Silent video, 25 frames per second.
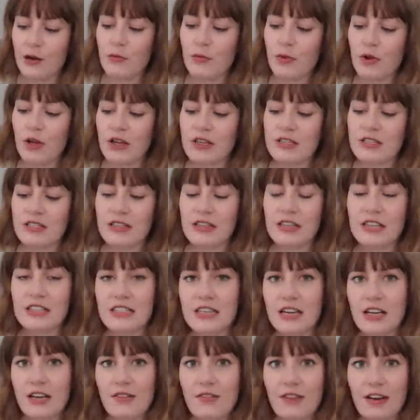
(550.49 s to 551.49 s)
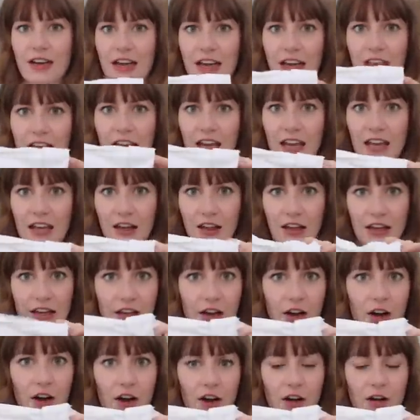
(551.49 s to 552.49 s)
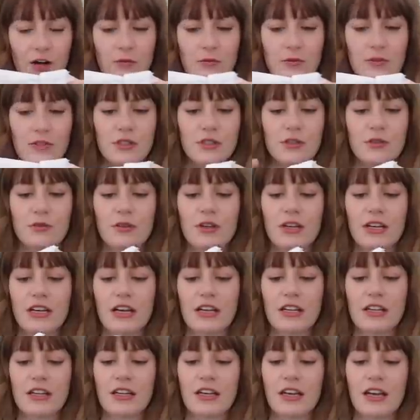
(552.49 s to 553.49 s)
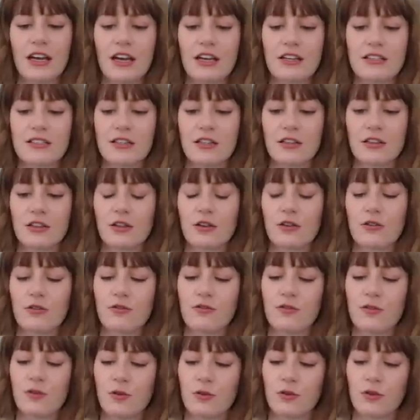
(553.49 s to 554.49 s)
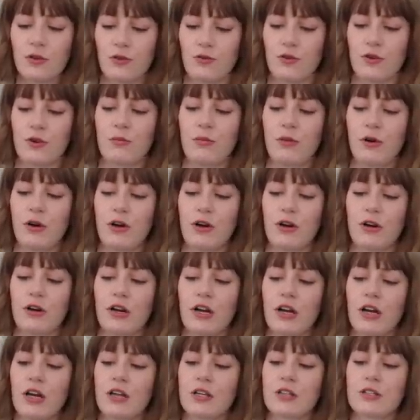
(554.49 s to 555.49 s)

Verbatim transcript: Plus these have like arms to it and then it has the little fold over part